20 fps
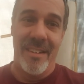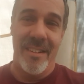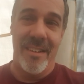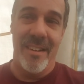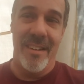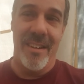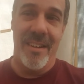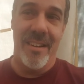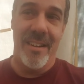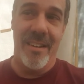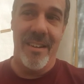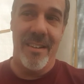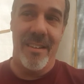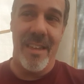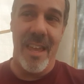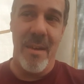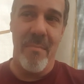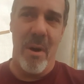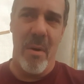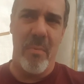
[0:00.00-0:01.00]
uh,
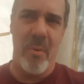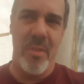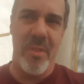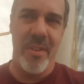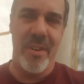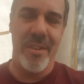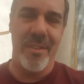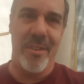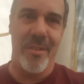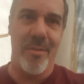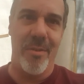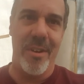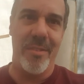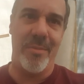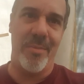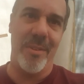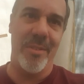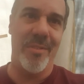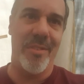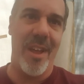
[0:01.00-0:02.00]
came up with it in
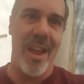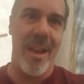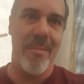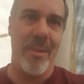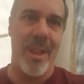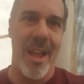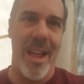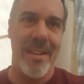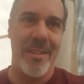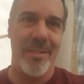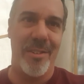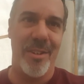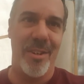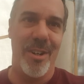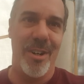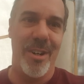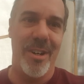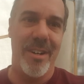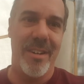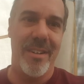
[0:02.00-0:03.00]
Christmas time last
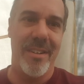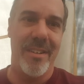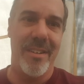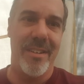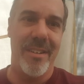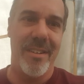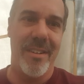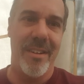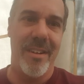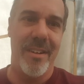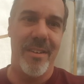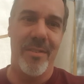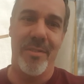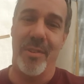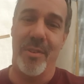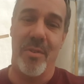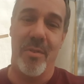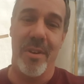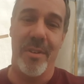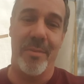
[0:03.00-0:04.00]
year. Uh, it
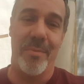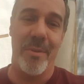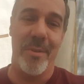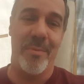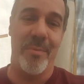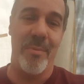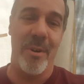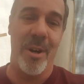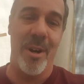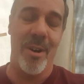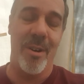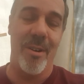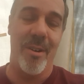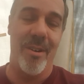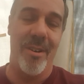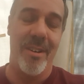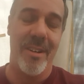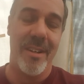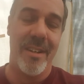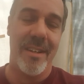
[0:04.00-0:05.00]
was a Christmas
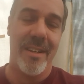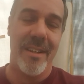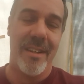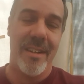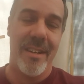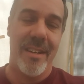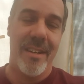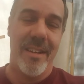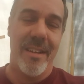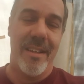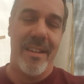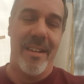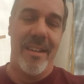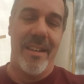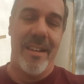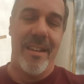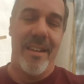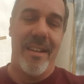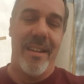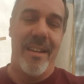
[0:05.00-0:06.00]
miracle.
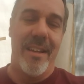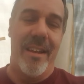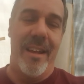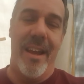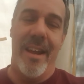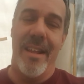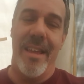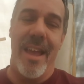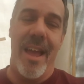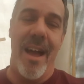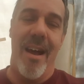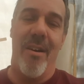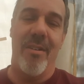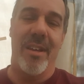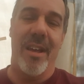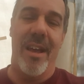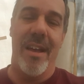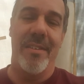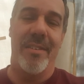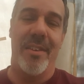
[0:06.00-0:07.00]
Anyhow,
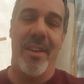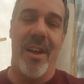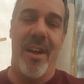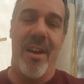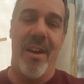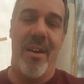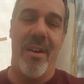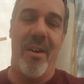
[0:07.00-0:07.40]
guys, uh,